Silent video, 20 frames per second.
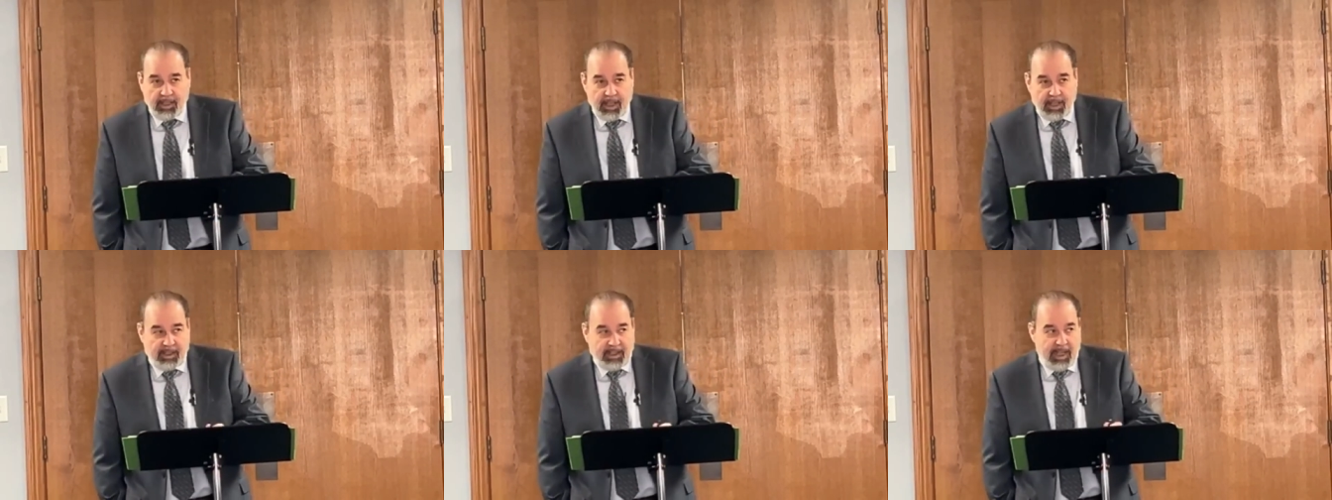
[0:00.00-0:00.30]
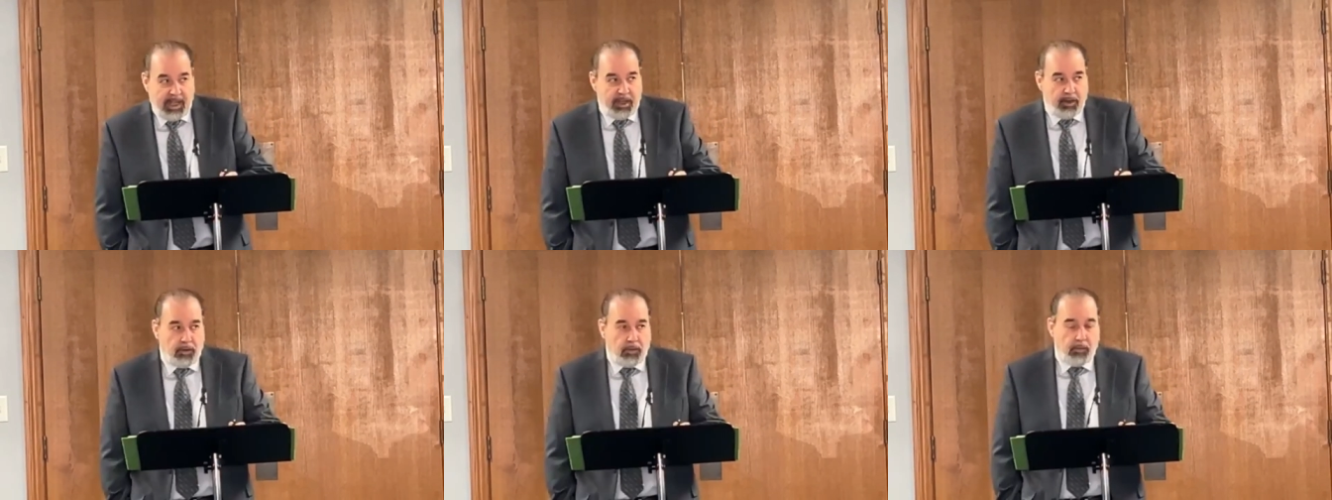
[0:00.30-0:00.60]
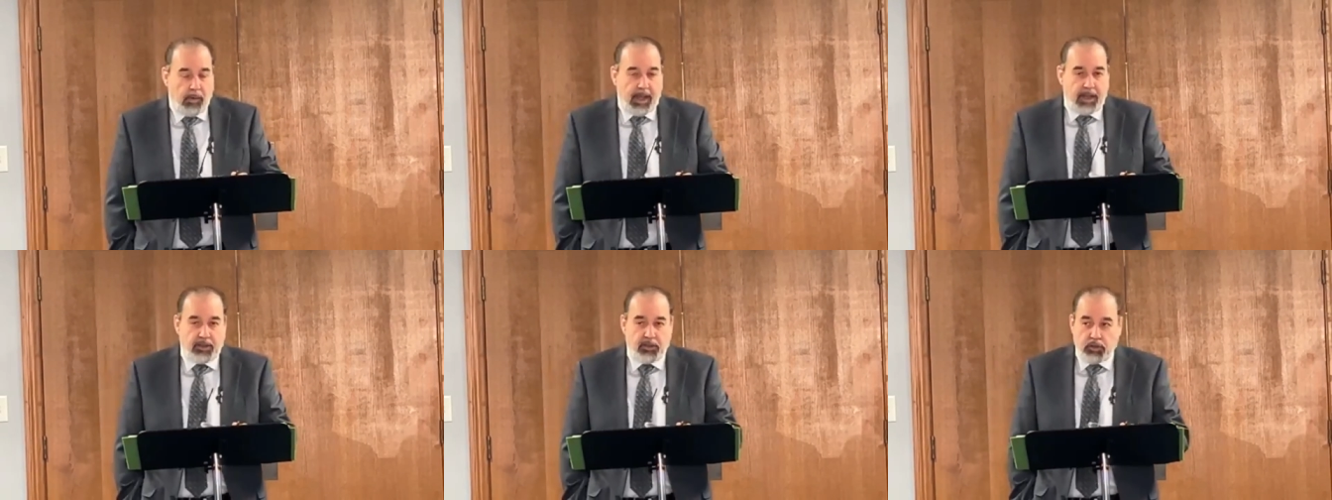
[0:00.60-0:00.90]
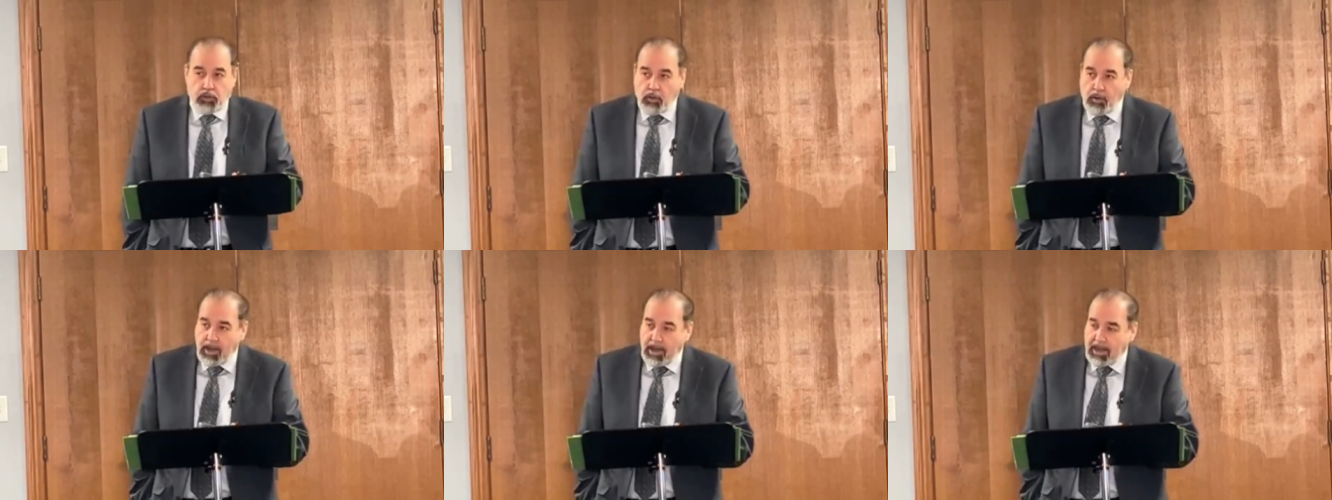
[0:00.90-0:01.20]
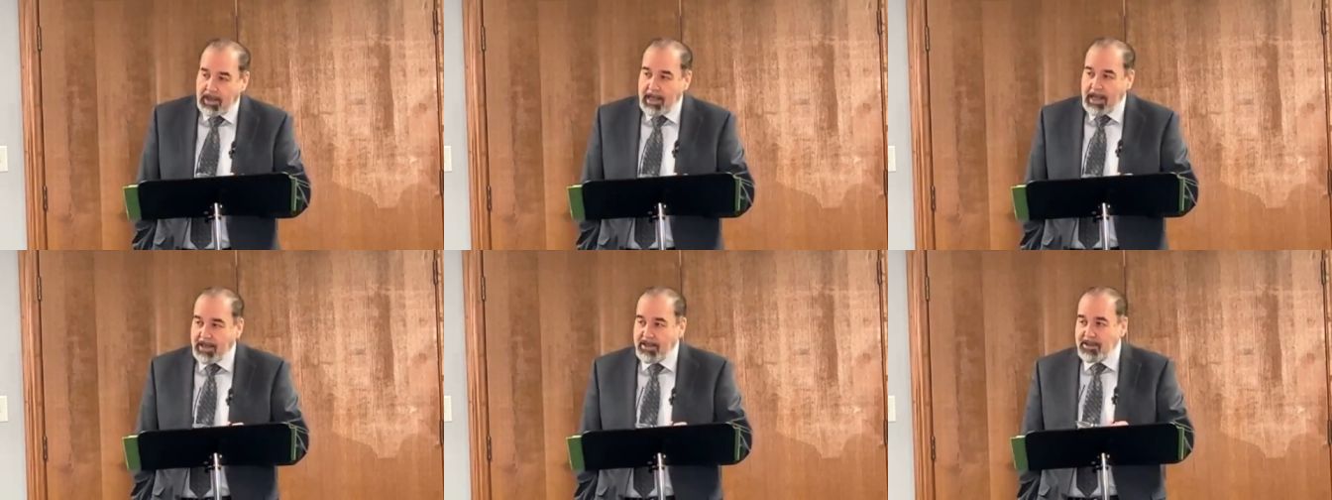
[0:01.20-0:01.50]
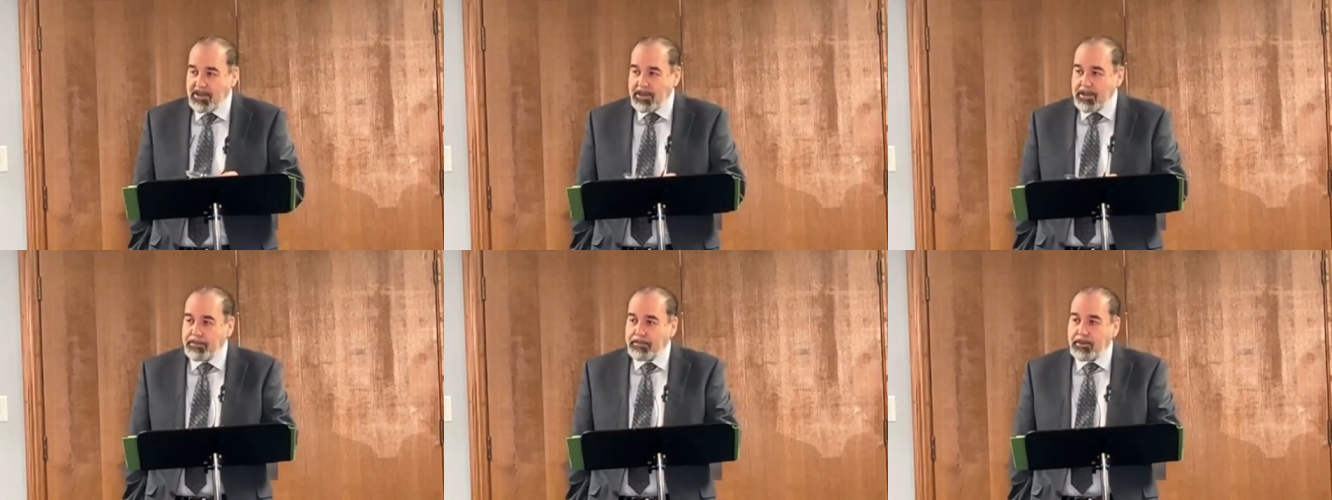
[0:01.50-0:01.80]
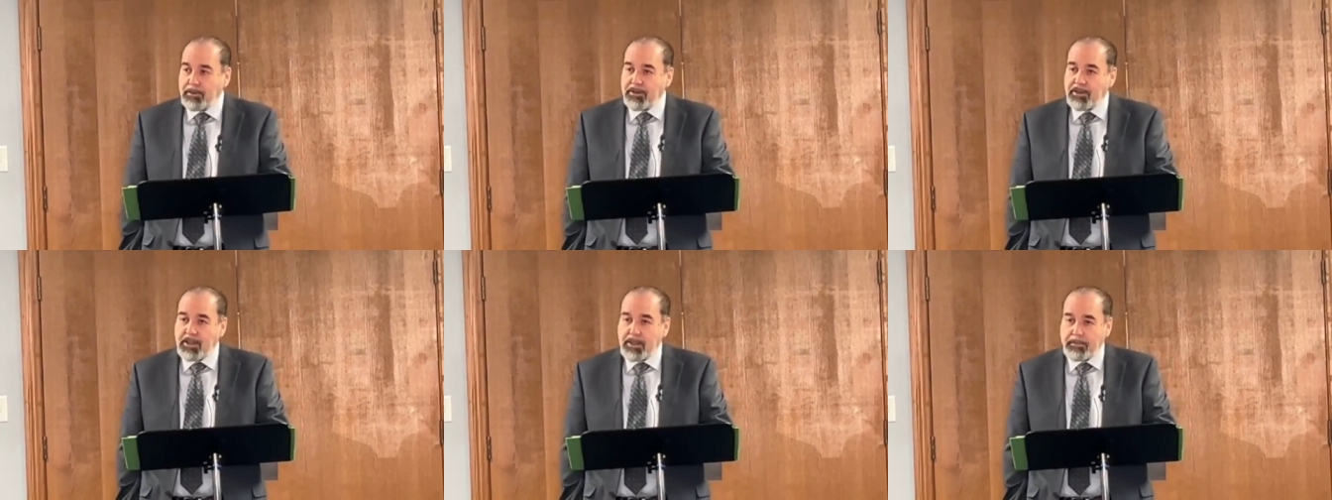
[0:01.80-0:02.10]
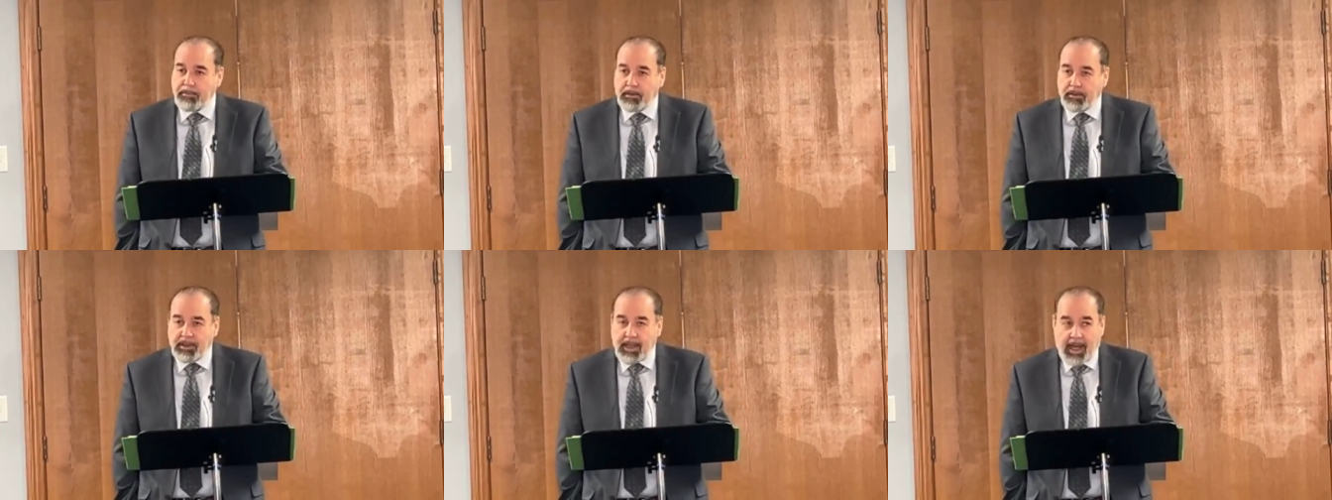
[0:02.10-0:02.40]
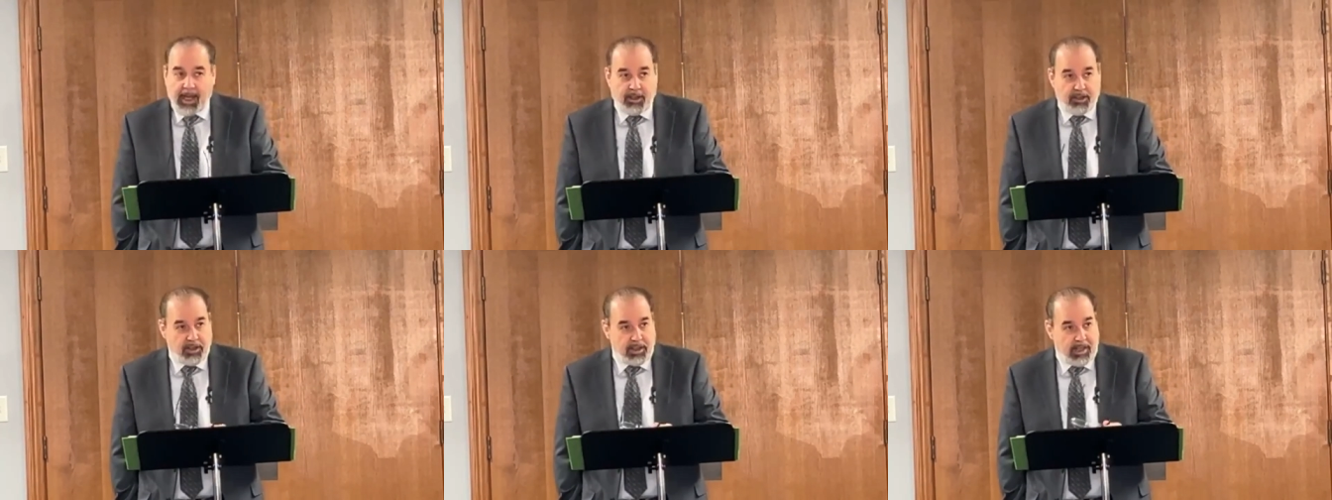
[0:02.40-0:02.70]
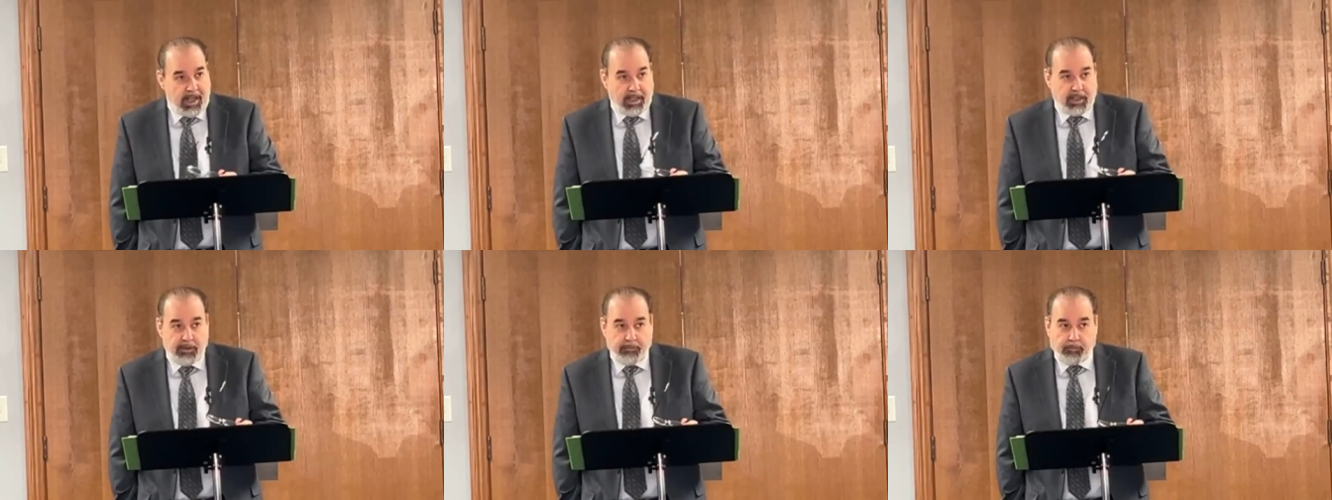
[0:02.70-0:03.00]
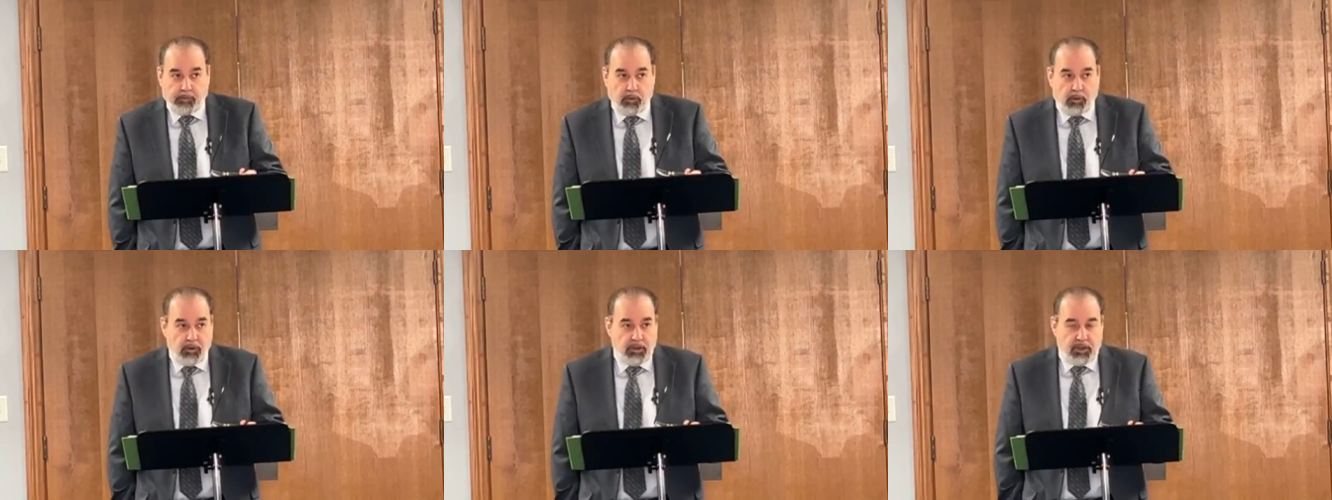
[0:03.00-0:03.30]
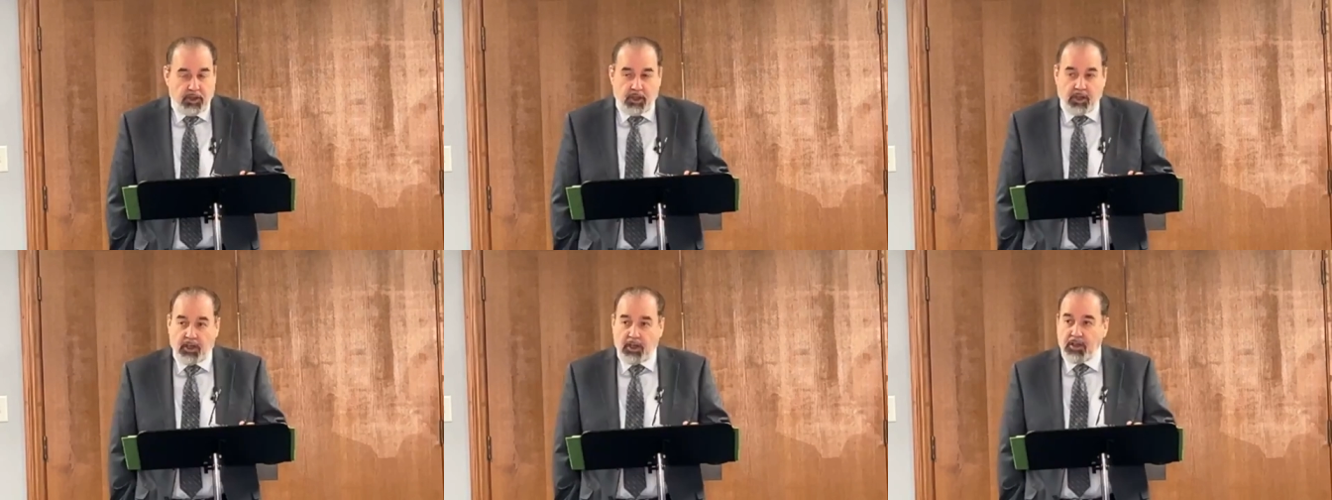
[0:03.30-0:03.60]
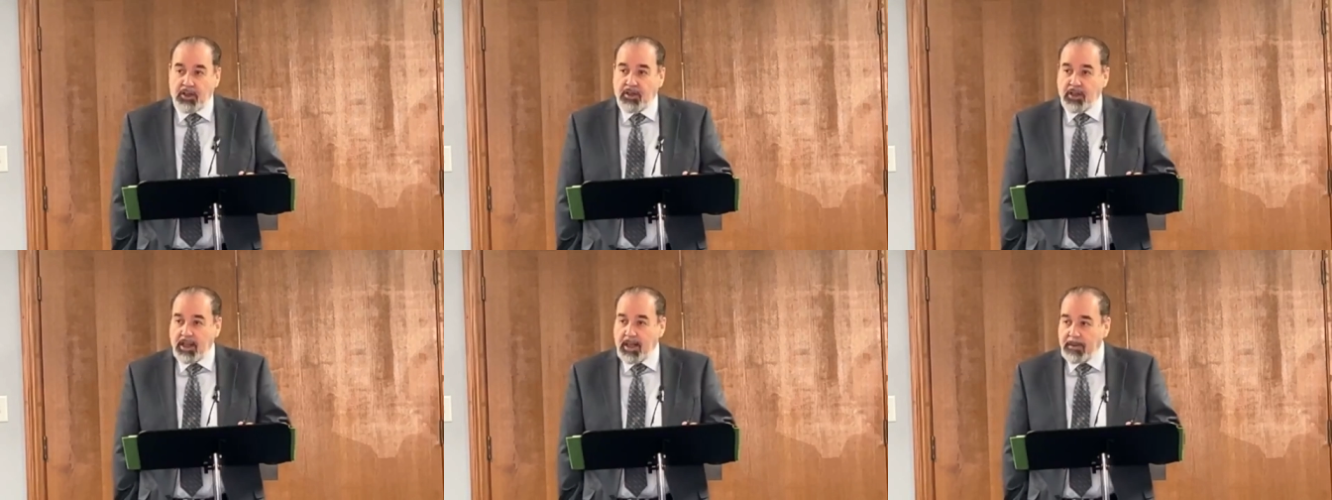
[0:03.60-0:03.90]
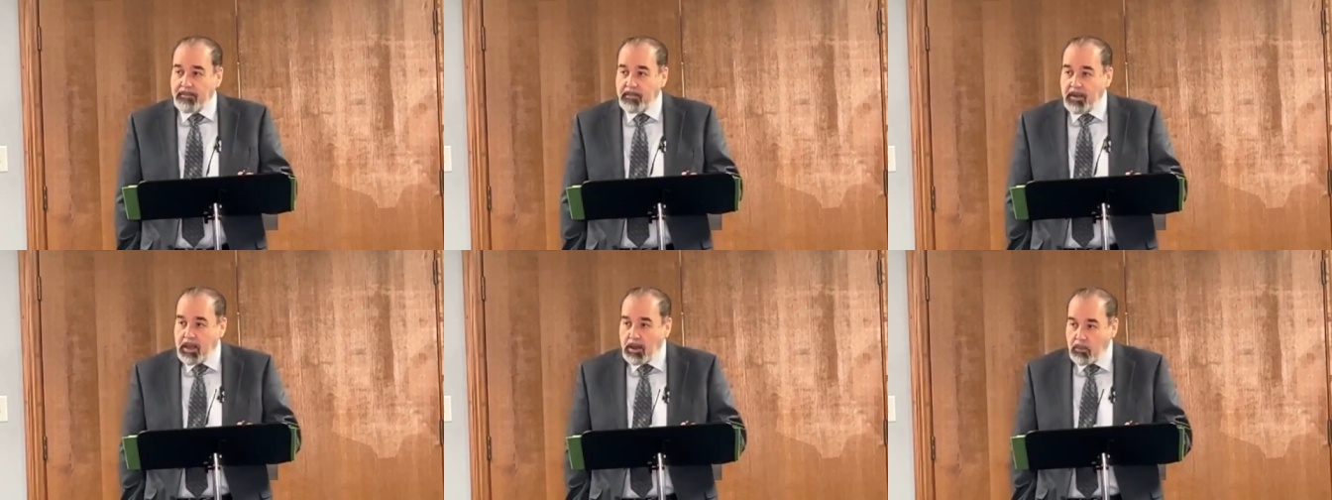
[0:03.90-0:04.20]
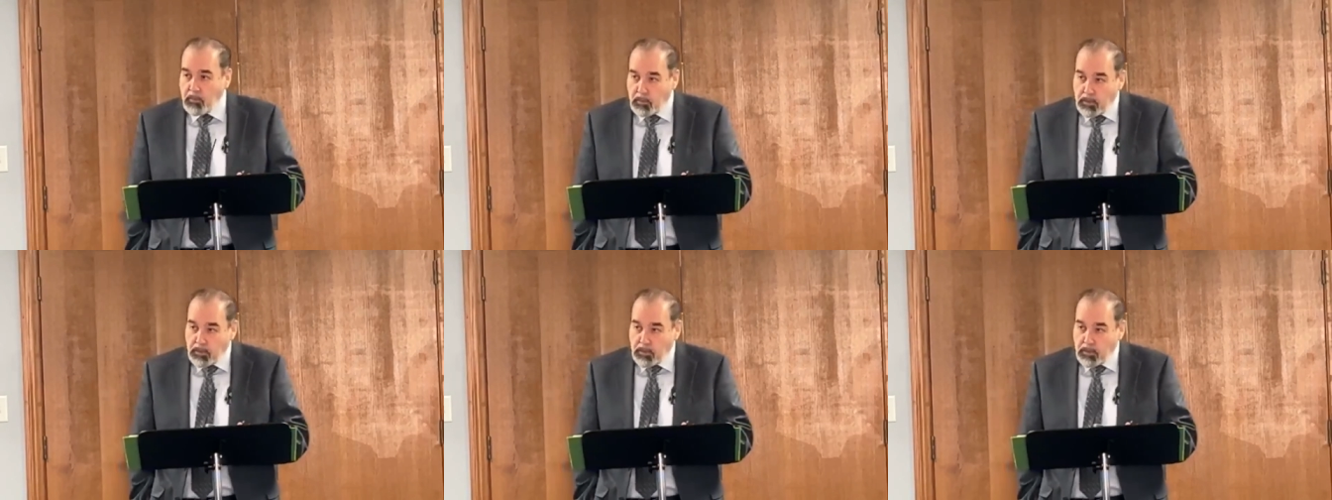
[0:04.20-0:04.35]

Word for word: They take great joy in that simple, simple knowledge, and that's, of course, a good thing.